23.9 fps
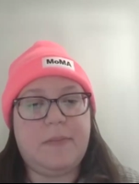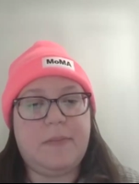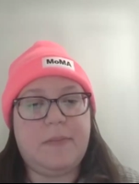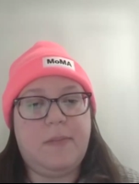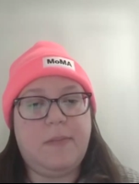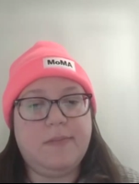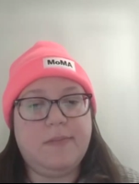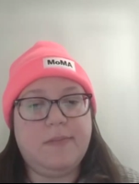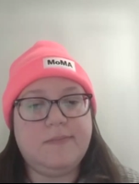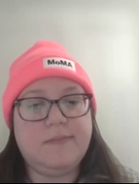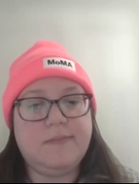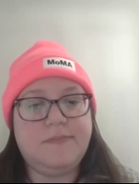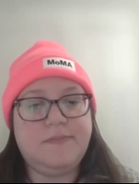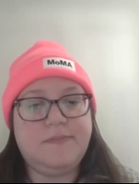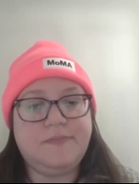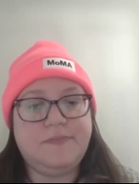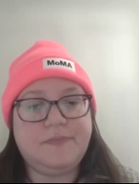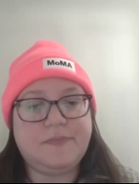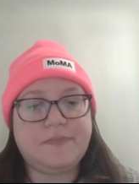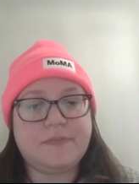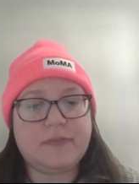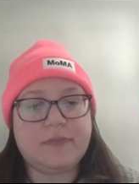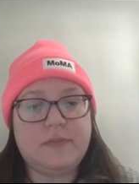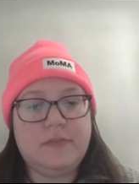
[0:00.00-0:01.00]
told us to
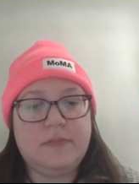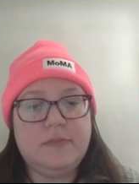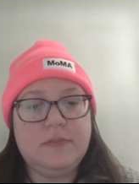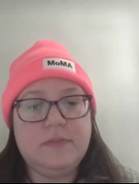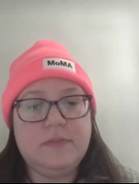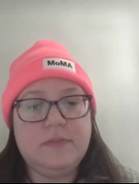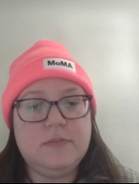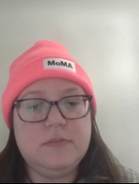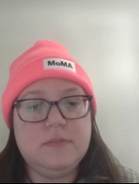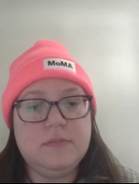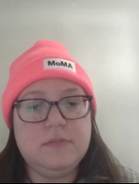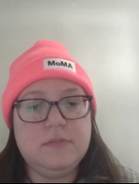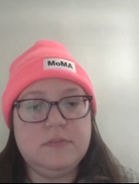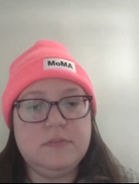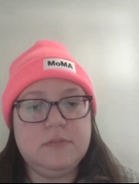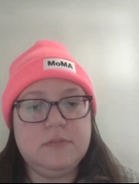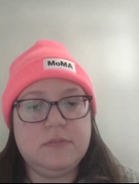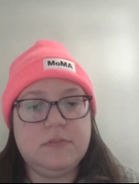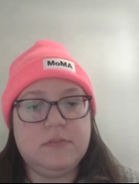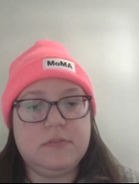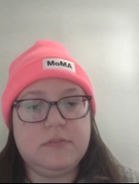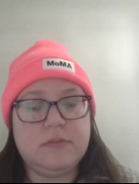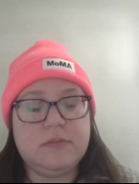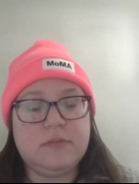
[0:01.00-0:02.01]
come back anytime, and they
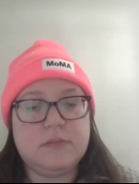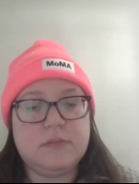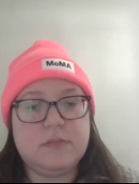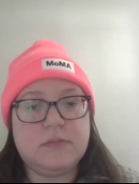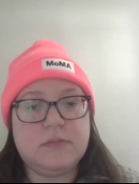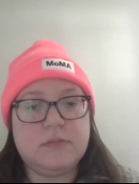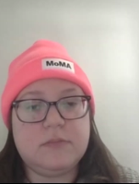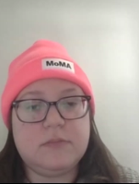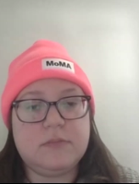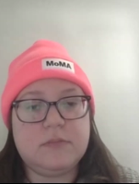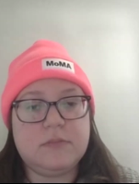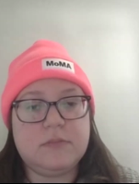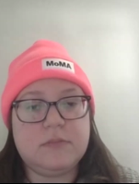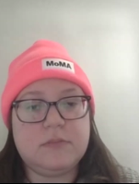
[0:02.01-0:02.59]
said it was their.